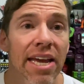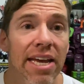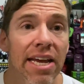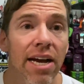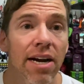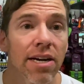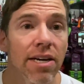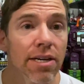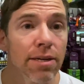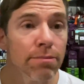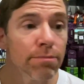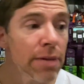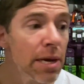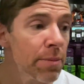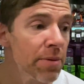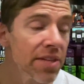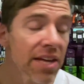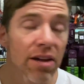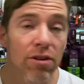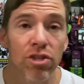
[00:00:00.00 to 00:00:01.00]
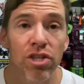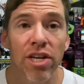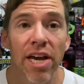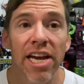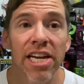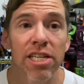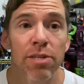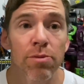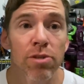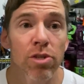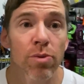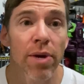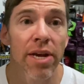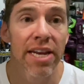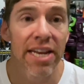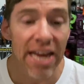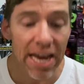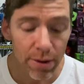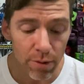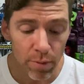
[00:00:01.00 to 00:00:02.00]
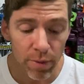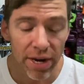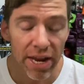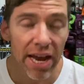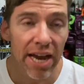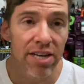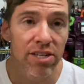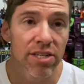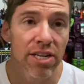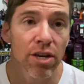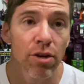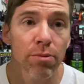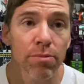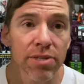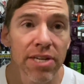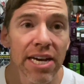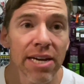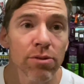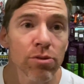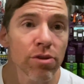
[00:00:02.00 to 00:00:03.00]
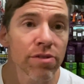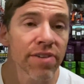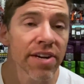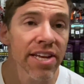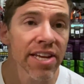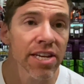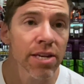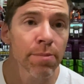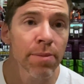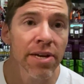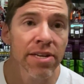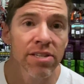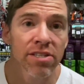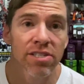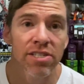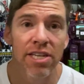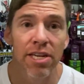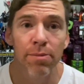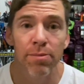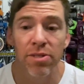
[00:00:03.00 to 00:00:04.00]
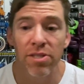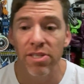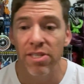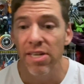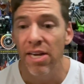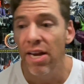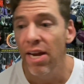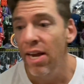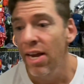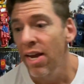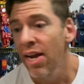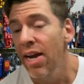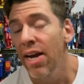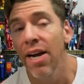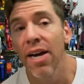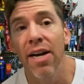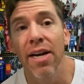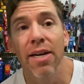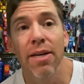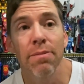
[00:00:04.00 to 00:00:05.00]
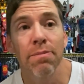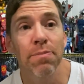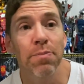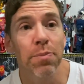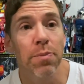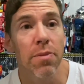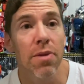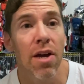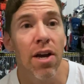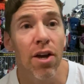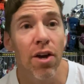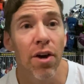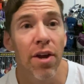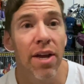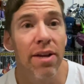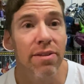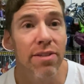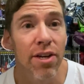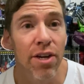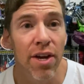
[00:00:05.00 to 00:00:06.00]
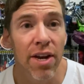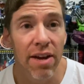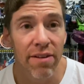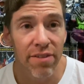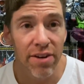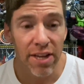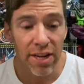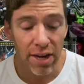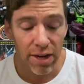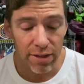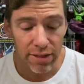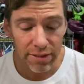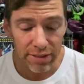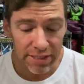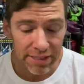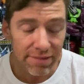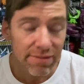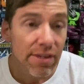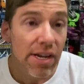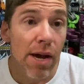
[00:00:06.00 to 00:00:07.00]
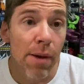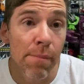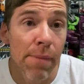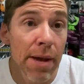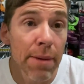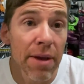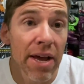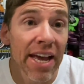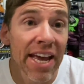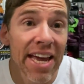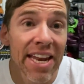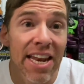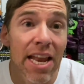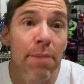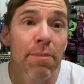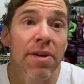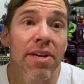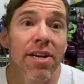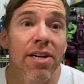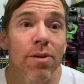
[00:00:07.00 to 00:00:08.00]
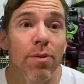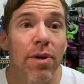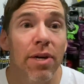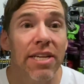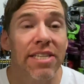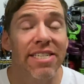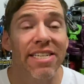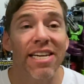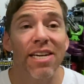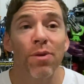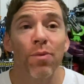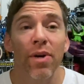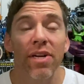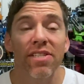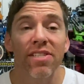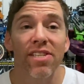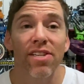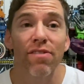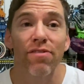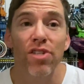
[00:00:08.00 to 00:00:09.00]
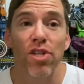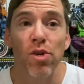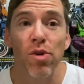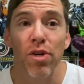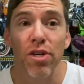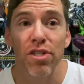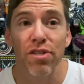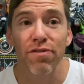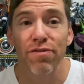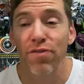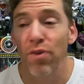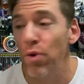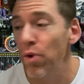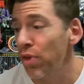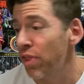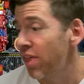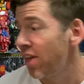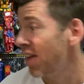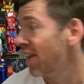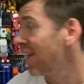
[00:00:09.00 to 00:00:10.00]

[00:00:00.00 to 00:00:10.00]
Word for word: UK. Maybe that'll change between now and when it actually comes out, or if any independent cinemas are gonna have any. Again, let me know. It's now Wednesday, obviously August the 4th.